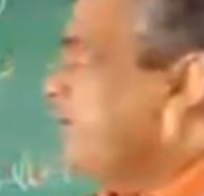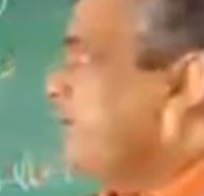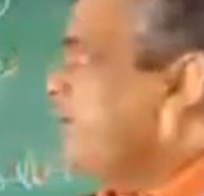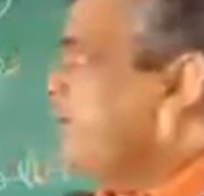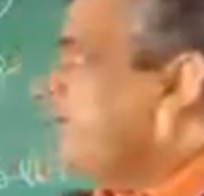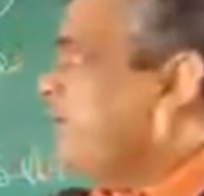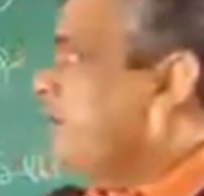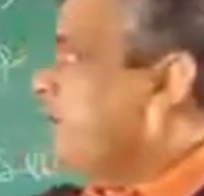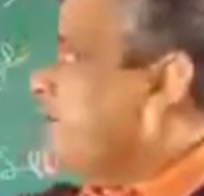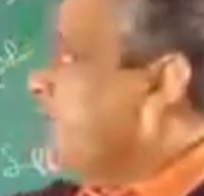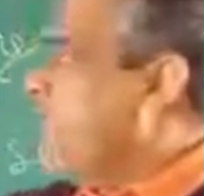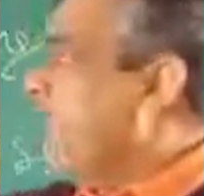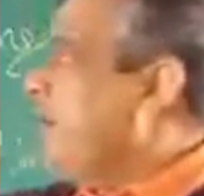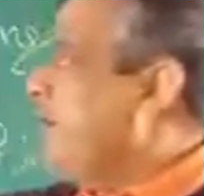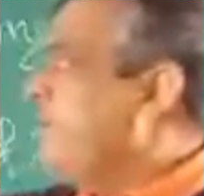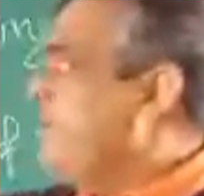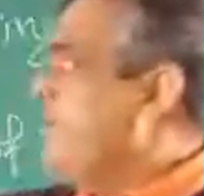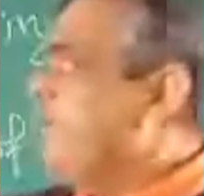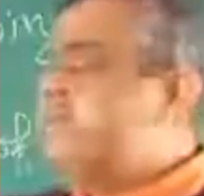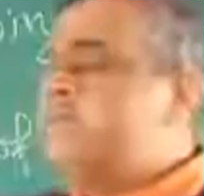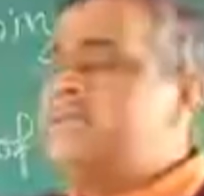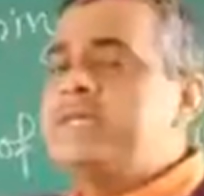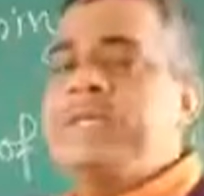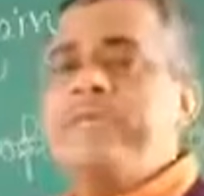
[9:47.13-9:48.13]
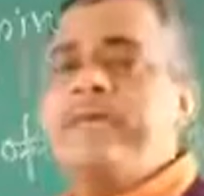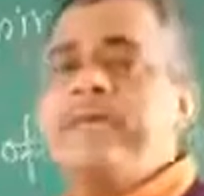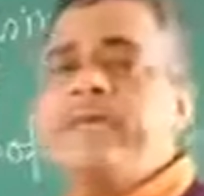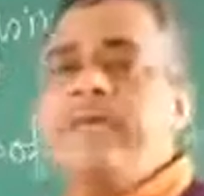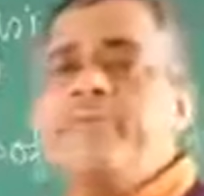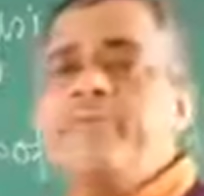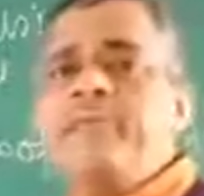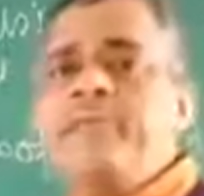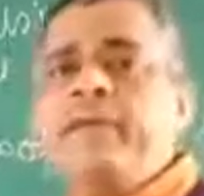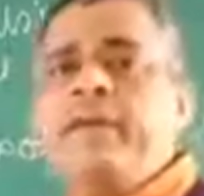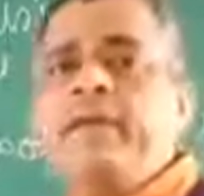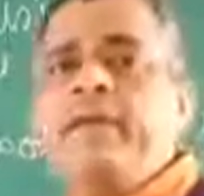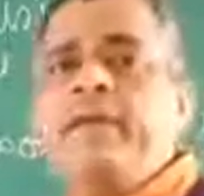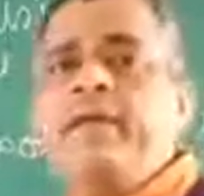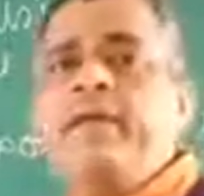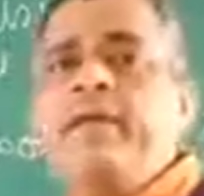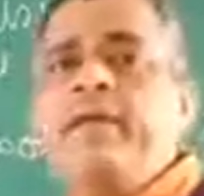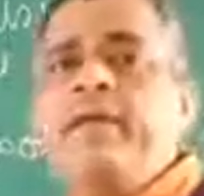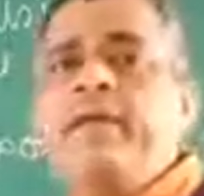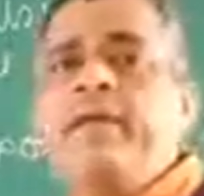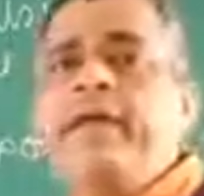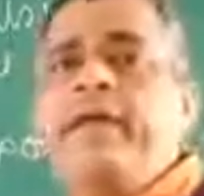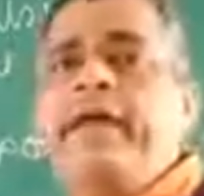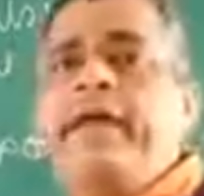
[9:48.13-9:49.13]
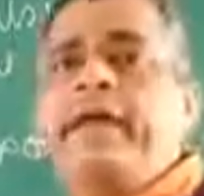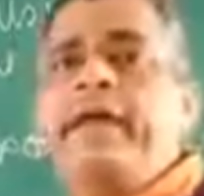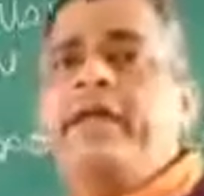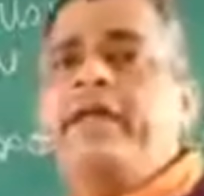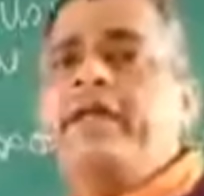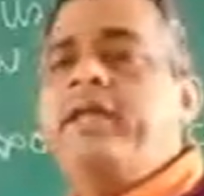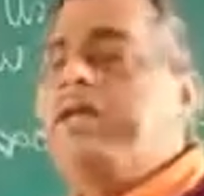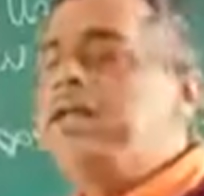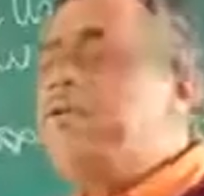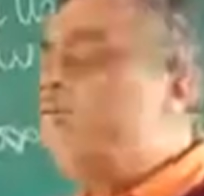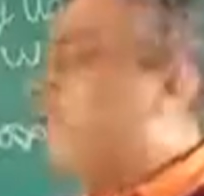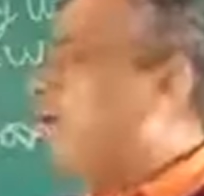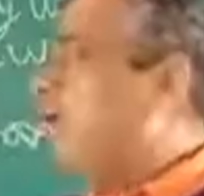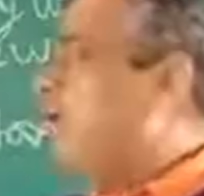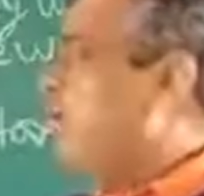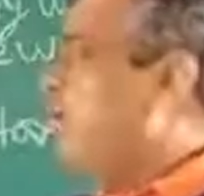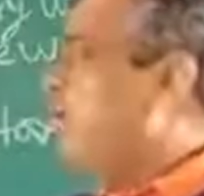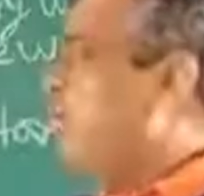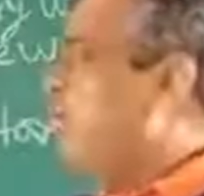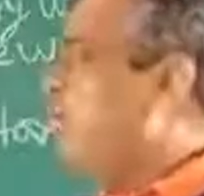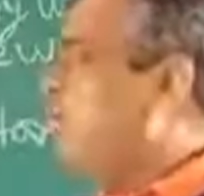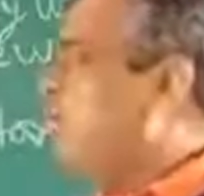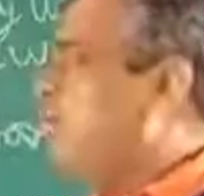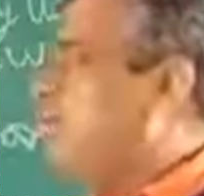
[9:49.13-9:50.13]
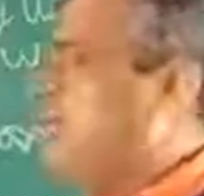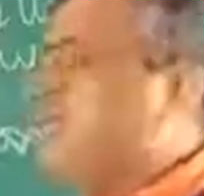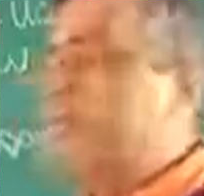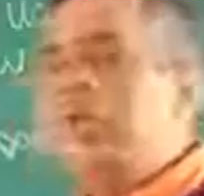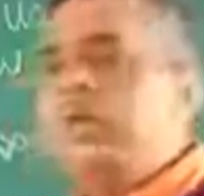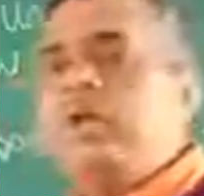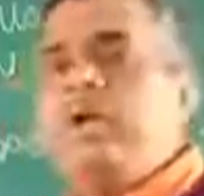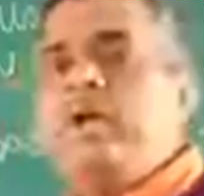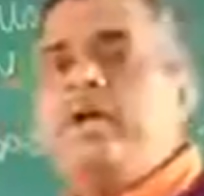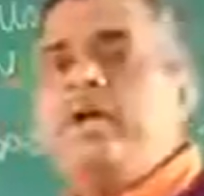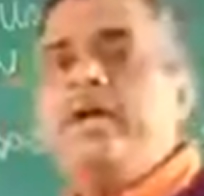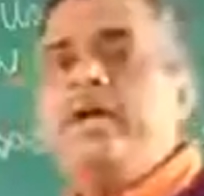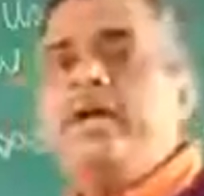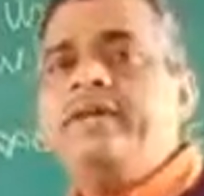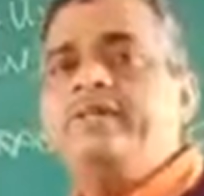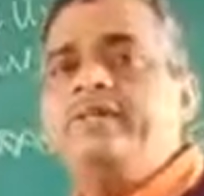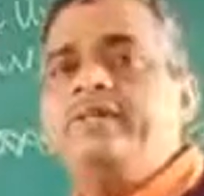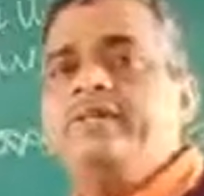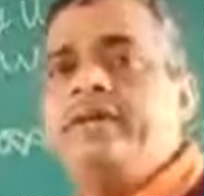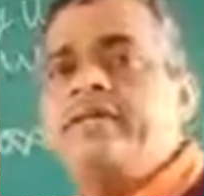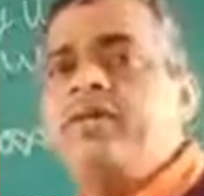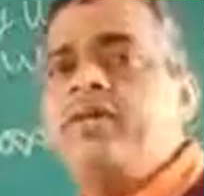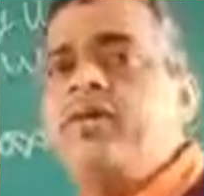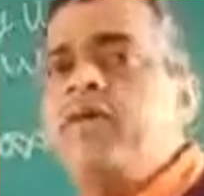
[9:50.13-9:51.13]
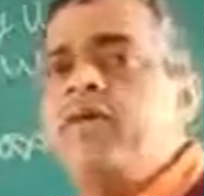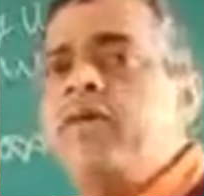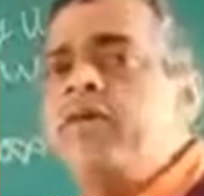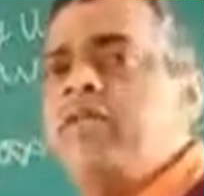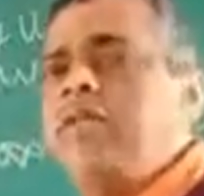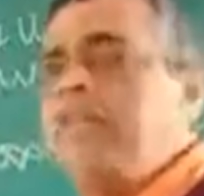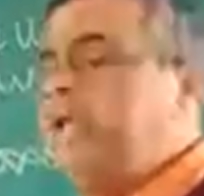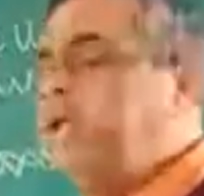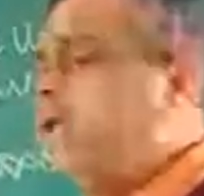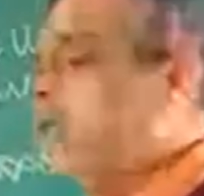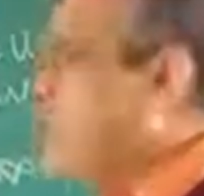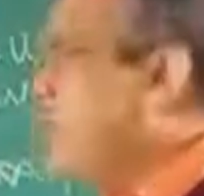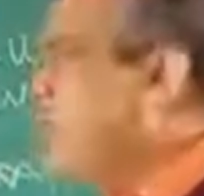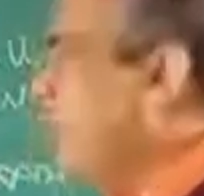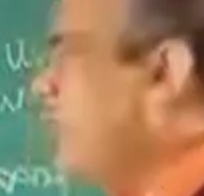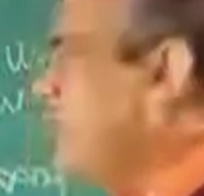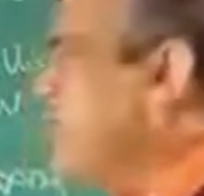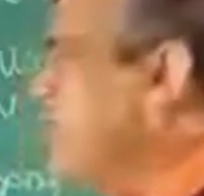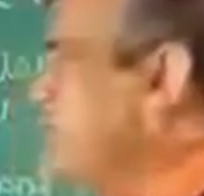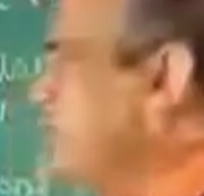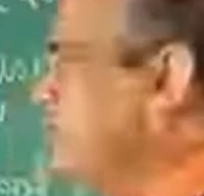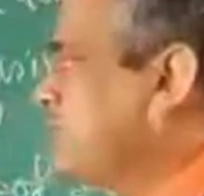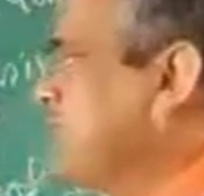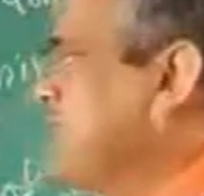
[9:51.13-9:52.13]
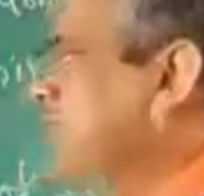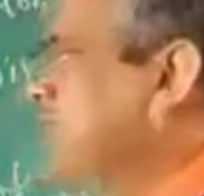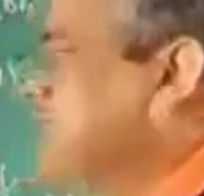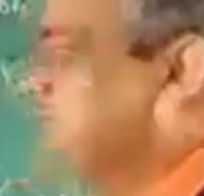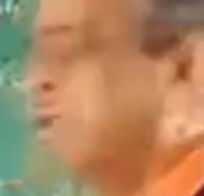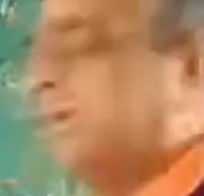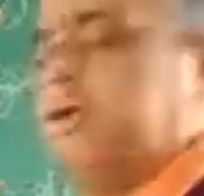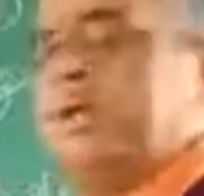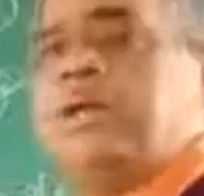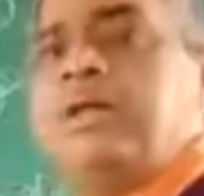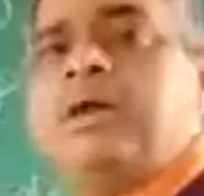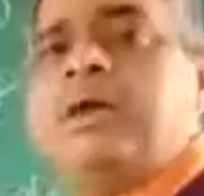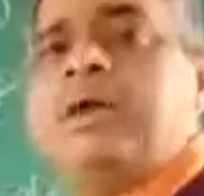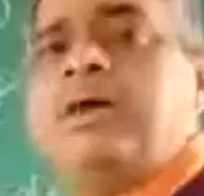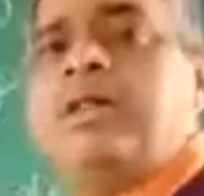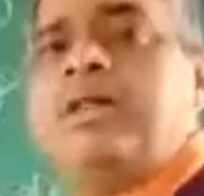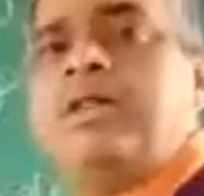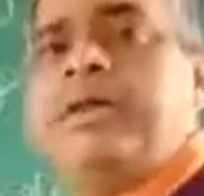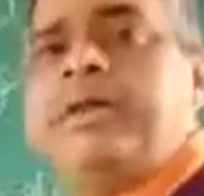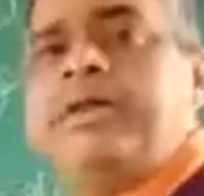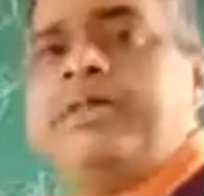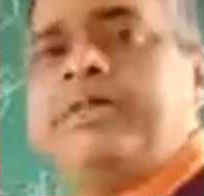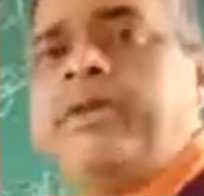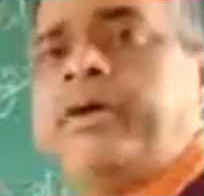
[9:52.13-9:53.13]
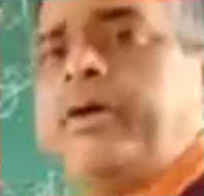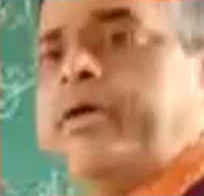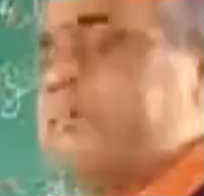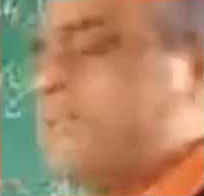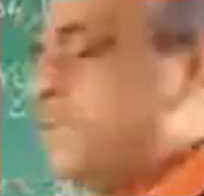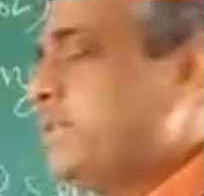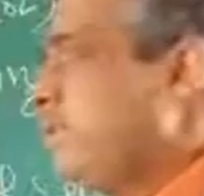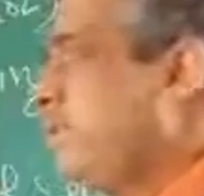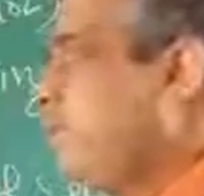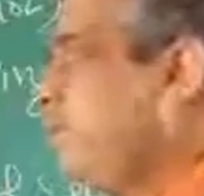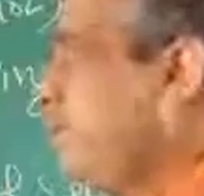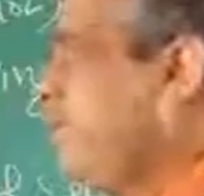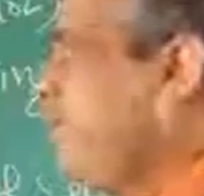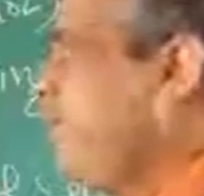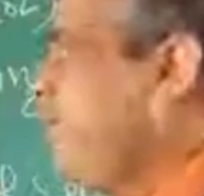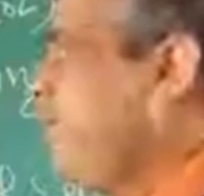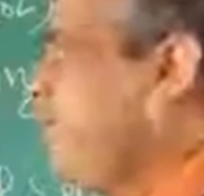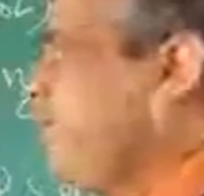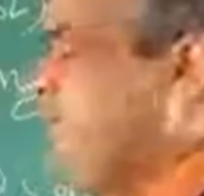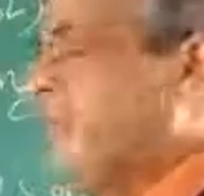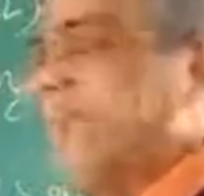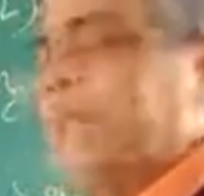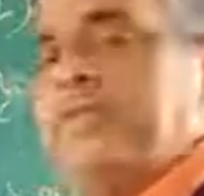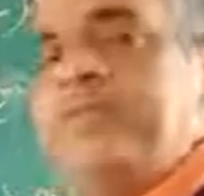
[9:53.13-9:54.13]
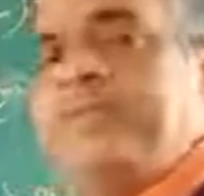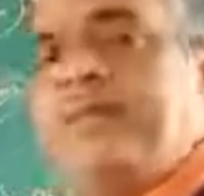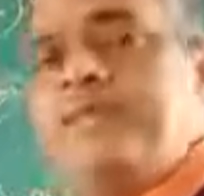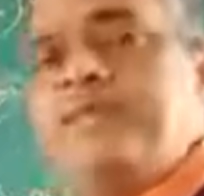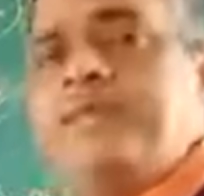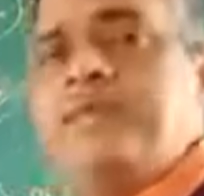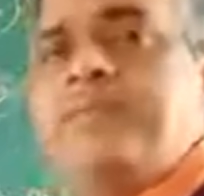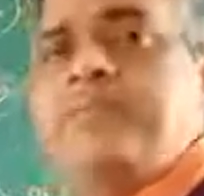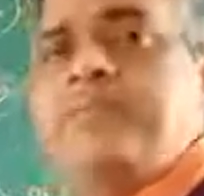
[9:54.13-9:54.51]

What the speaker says: the table name is employee, and you want to access all the information of this